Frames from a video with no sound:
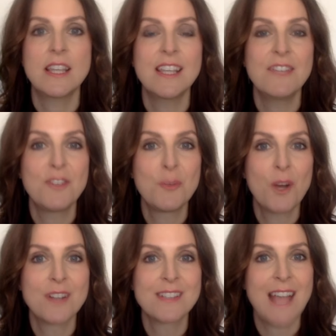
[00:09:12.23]
If you
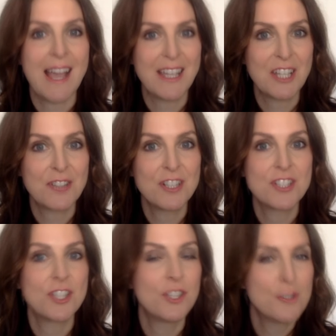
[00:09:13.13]
want accurate,
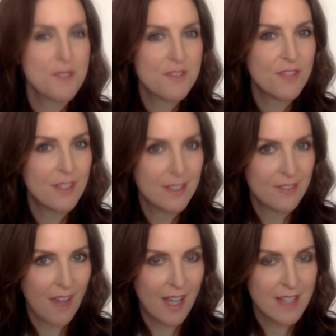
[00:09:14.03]
useful
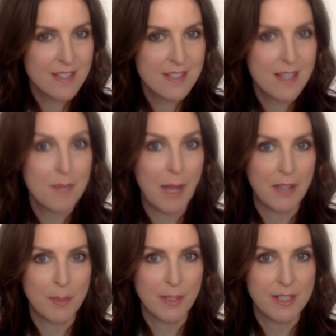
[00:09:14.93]
advice about
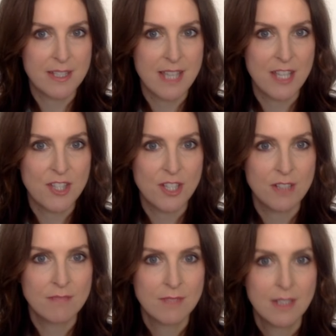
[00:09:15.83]
your pronunciation,
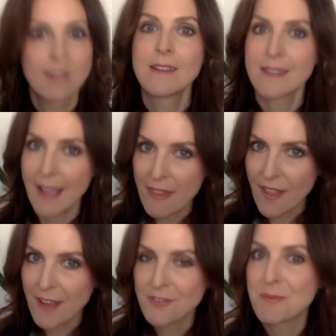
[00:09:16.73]
get
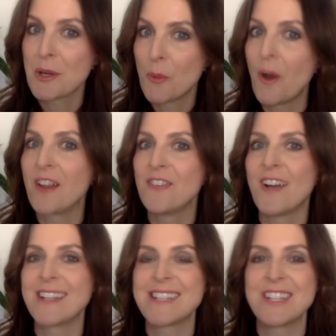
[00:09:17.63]
that from a
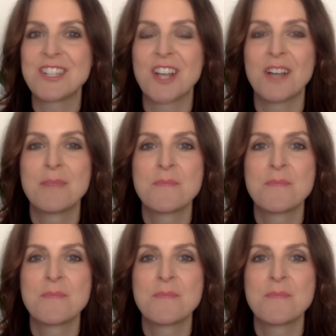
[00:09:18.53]
qualified teacher.